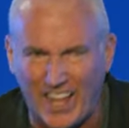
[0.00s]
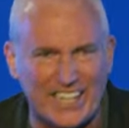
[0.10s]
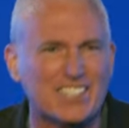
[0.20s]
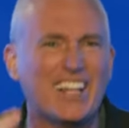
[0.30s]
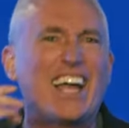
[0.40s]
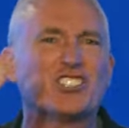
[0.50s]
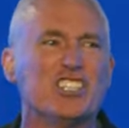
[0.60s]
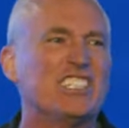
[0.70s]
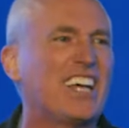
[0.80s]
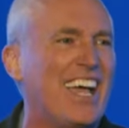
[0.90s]
like Clash
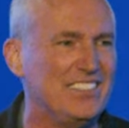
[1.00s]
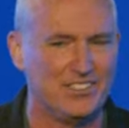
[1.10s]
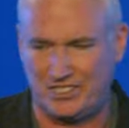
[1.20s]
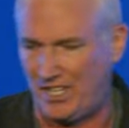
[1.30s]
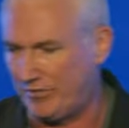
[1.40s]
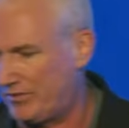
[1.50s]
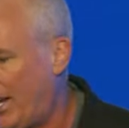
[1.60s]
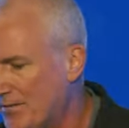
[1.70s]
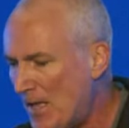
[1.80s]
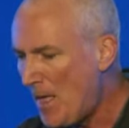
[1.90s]
of the Titan stuff,
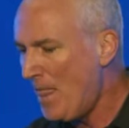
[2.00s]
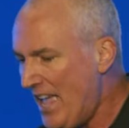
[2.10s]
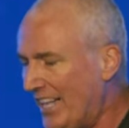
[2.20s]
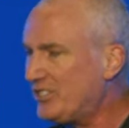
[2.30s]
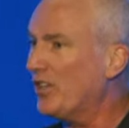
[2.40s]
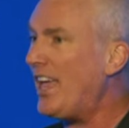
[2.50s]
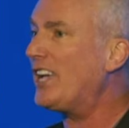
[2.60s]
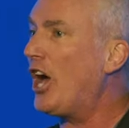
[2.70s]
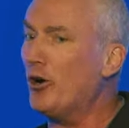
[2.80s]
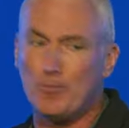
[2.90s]
right? And so they
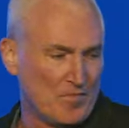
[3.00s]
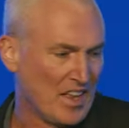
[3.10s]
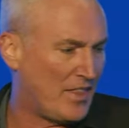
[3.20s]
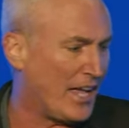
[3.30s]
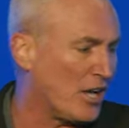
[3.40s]
go, they